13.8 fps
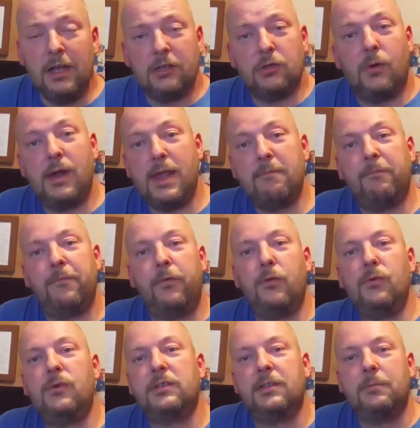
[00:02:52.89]
So I am
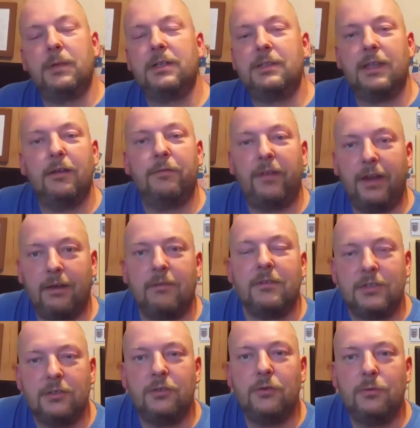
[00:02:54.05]
forcing myself out
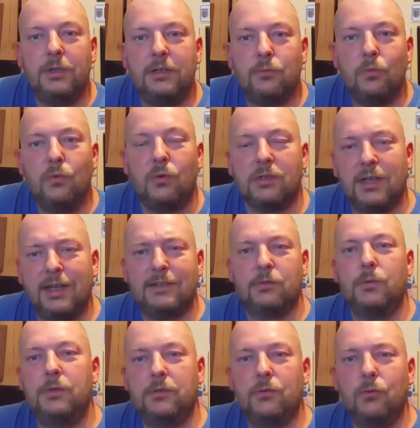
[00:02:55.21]
to do these walks, and that's
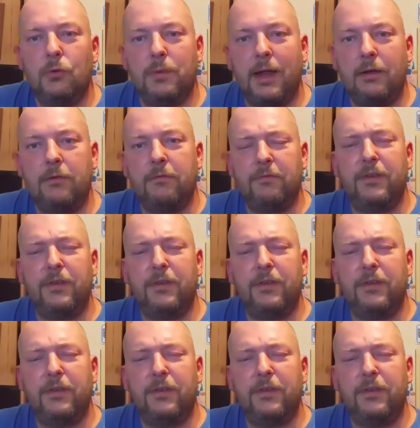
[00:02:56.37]
what it's all about.